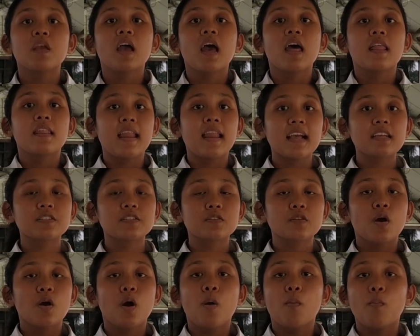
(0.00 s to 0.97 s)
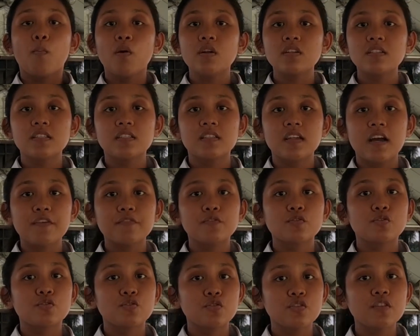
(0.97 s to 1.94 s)
Next, mold the dough to
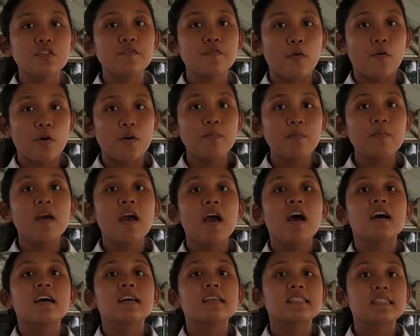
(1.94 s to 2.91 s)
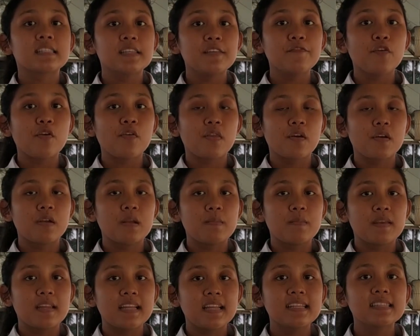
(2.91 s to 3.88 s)
noodle form, steam for 30
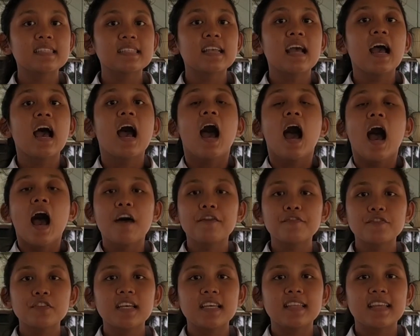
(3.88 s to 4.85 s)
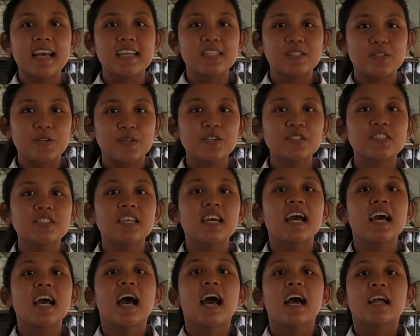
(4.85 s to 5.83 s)
minutes. After it has cooked,
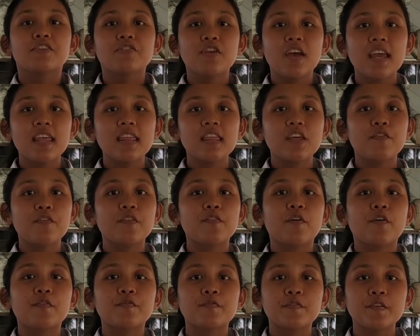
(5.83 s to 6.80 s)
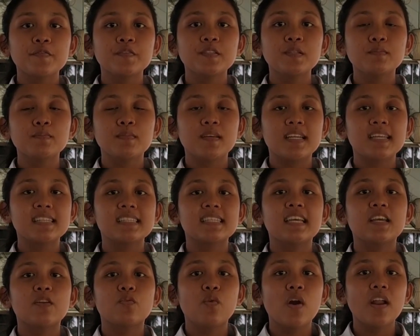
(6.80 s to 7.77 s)
dry in the oven for 15 minutes
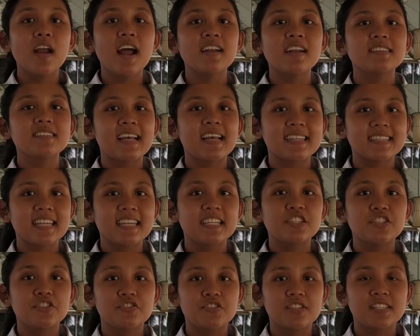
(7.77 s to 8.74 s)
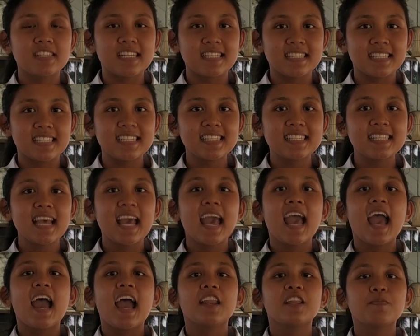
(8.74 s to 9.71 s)
in 110 degrees Celsius,
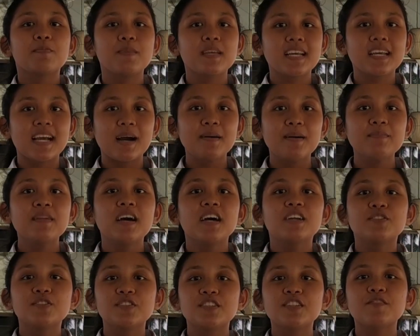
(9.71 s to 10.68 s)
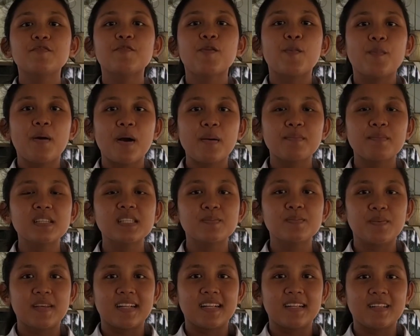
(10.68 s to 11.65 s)
and it becomes noodle from mung beans
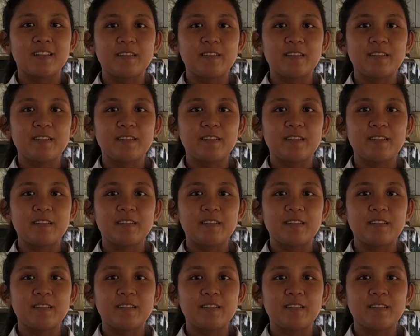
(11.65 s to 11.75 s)
peel.